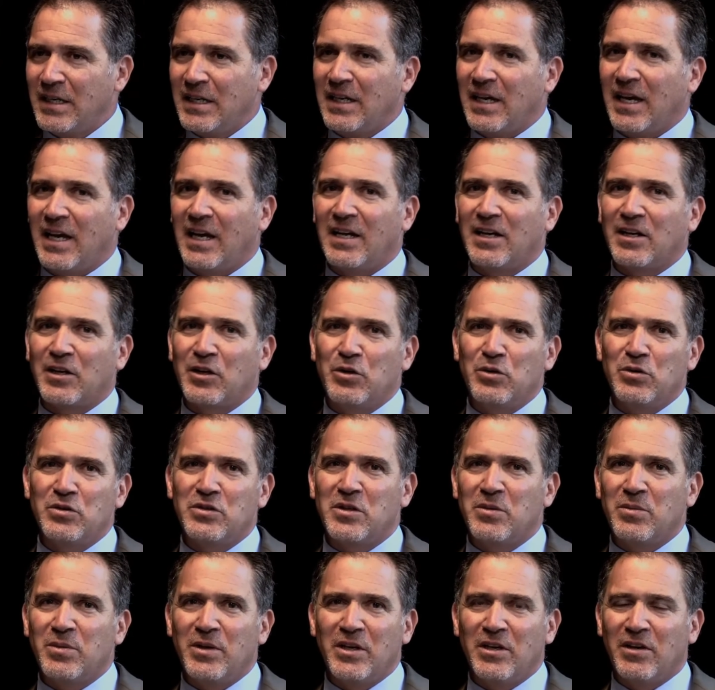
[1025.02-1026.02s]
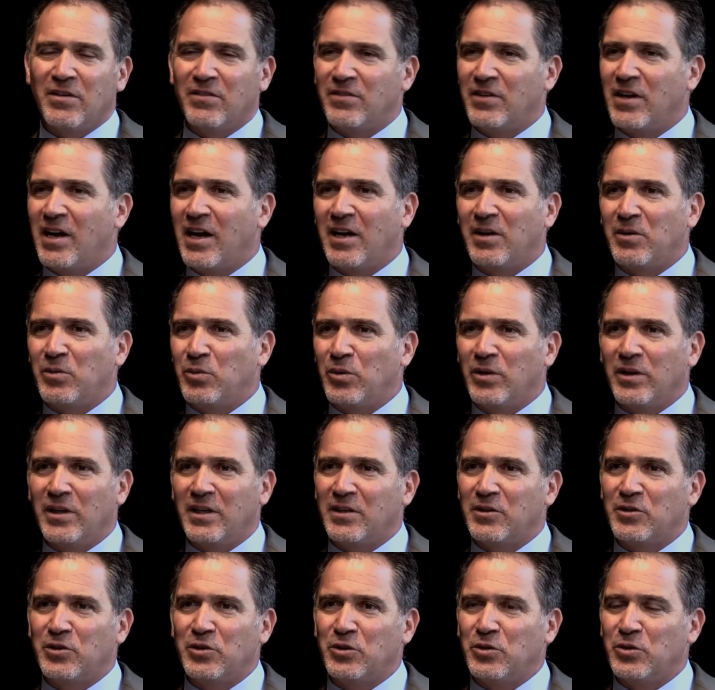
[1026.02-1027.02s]
and accusing me of not willing
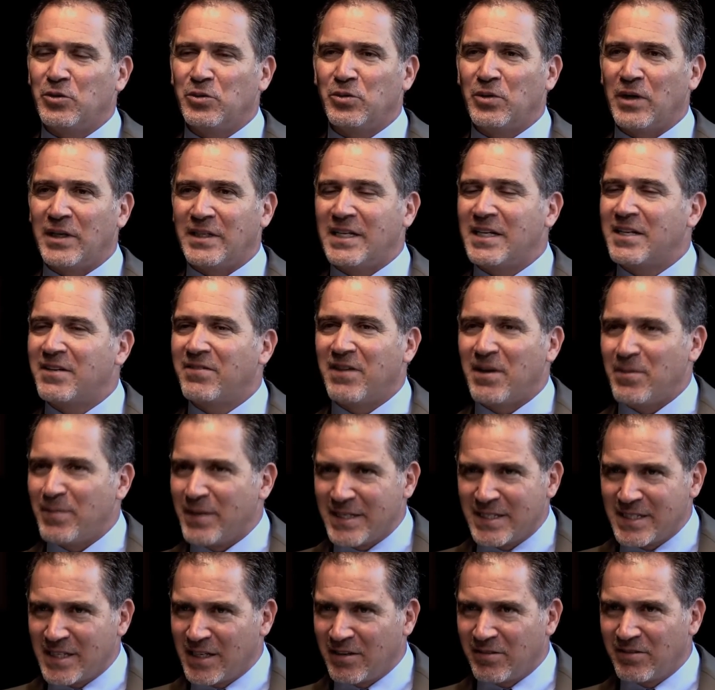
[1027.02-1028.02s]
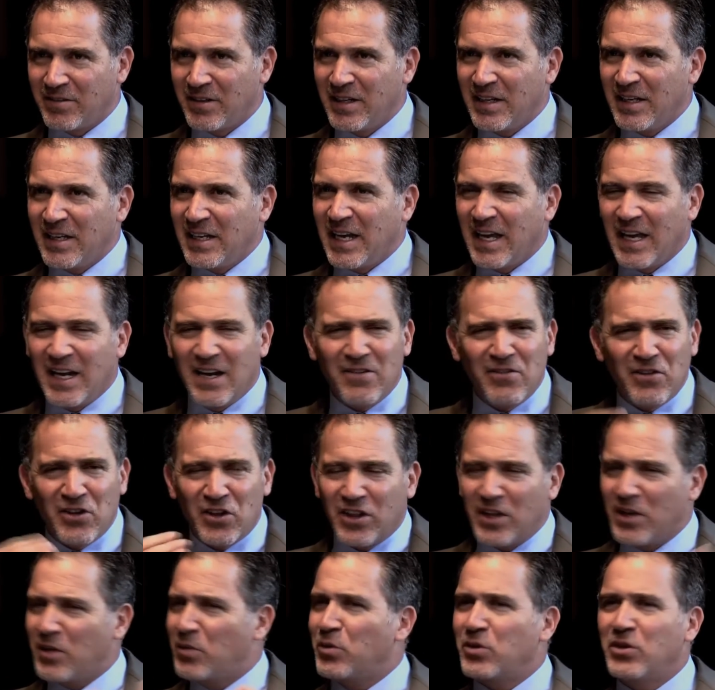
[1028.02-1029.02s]
to identify myself, and
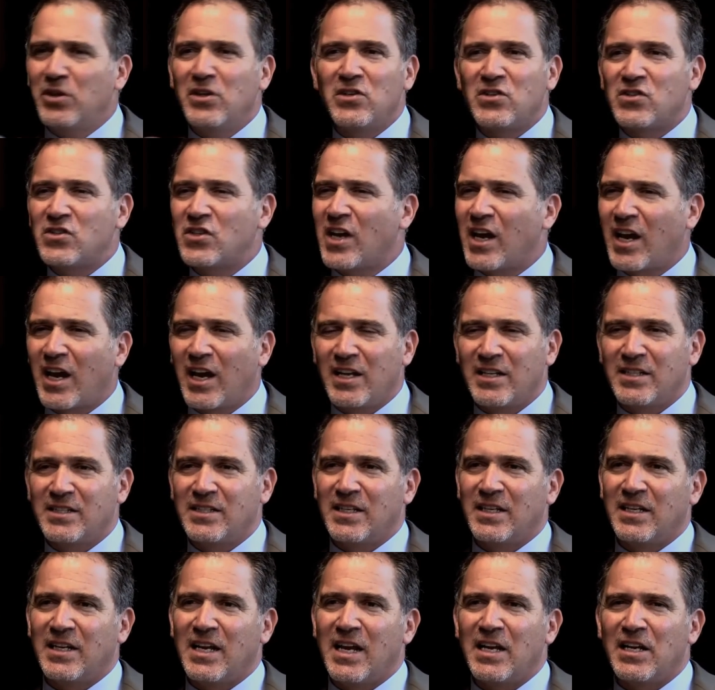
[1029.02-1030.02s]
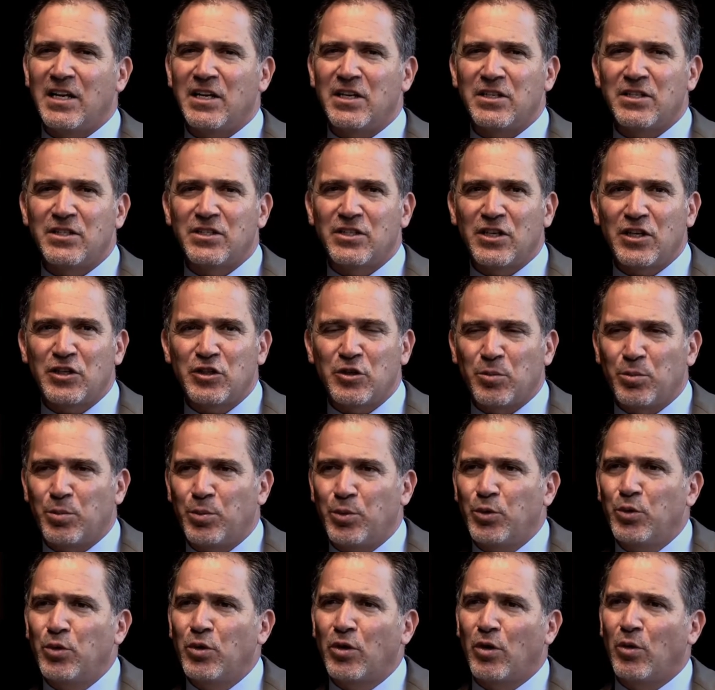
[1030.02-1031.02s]
everything within seconds, and in such a
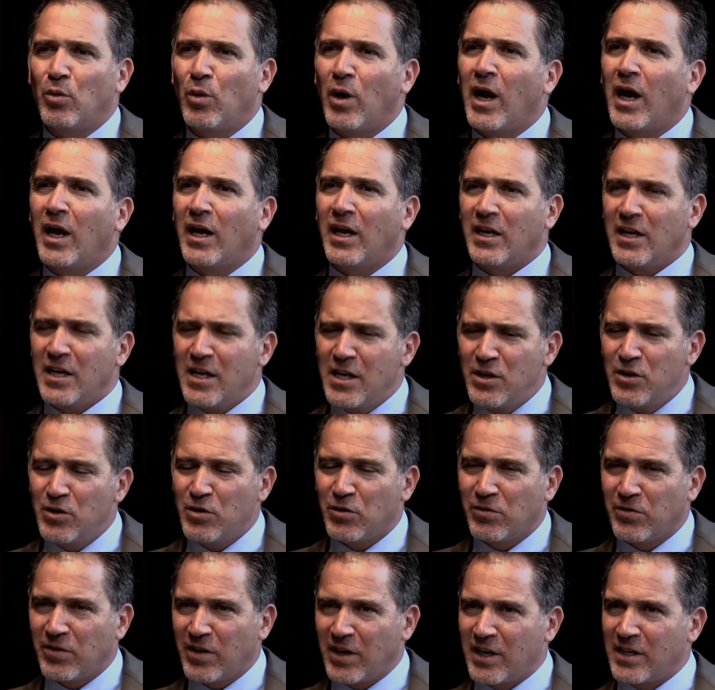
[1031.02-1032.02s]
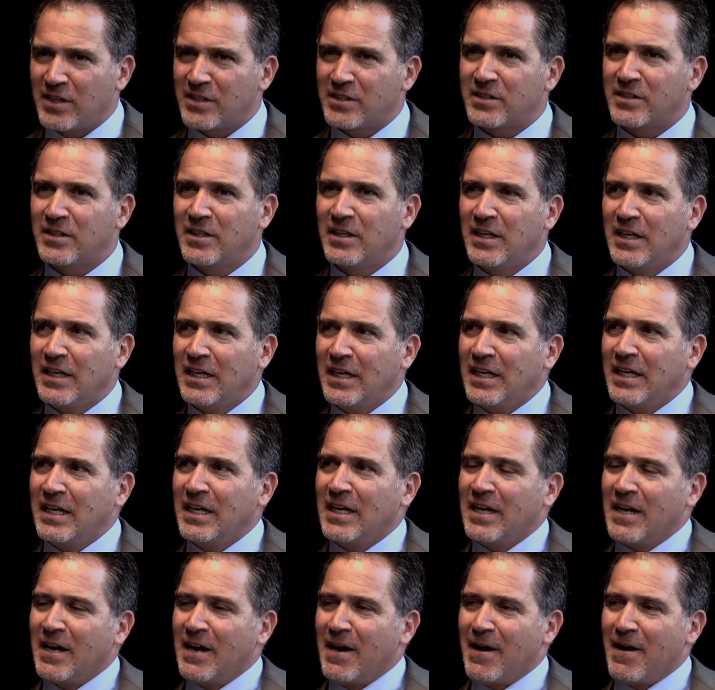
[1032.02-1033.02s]
brutal way, and in your face,
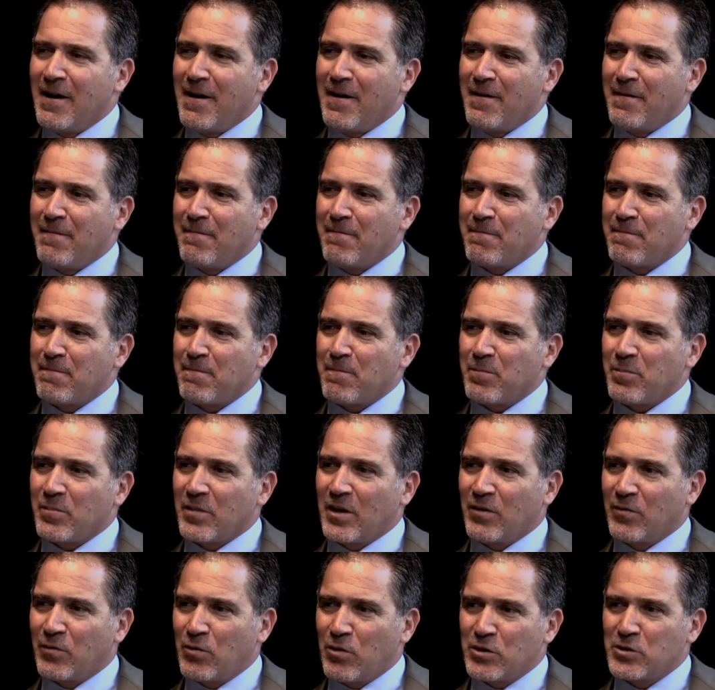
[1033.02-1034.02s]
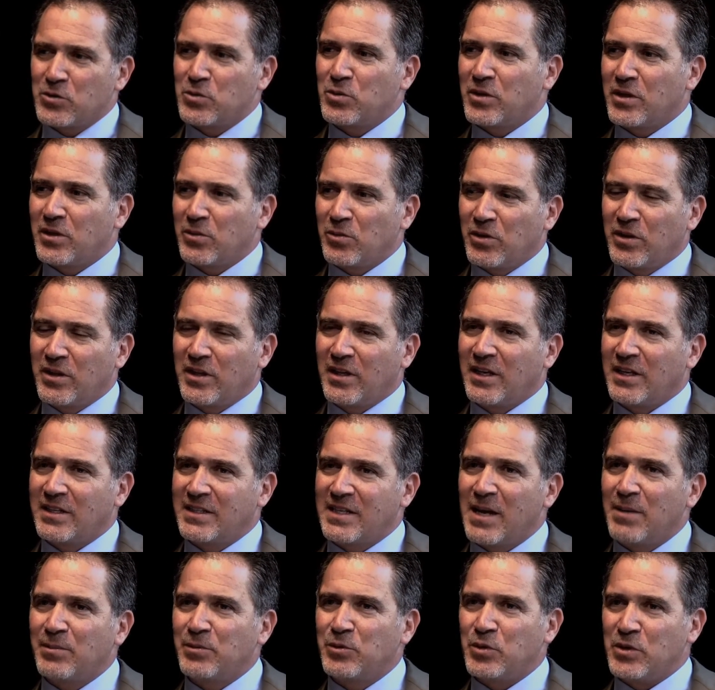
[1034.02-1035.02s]
and of course with an
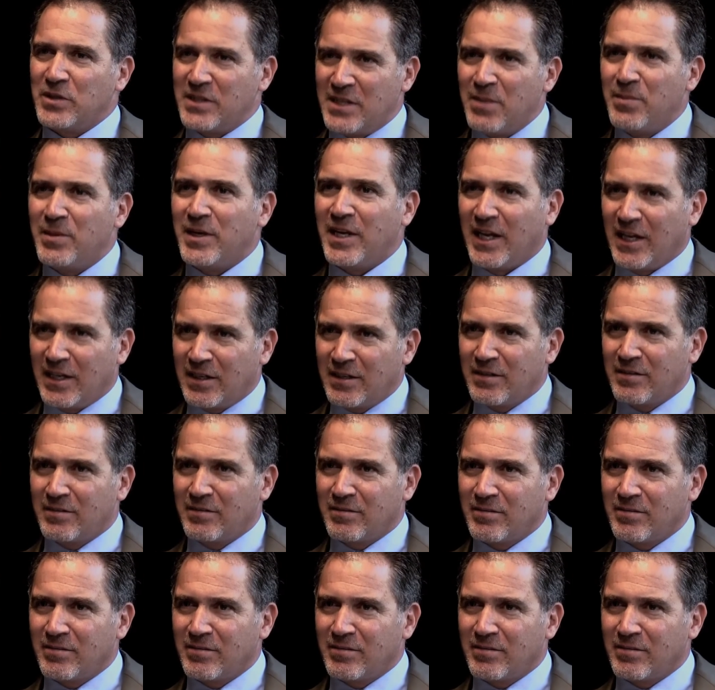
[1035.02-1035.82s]
attempt to intimidate.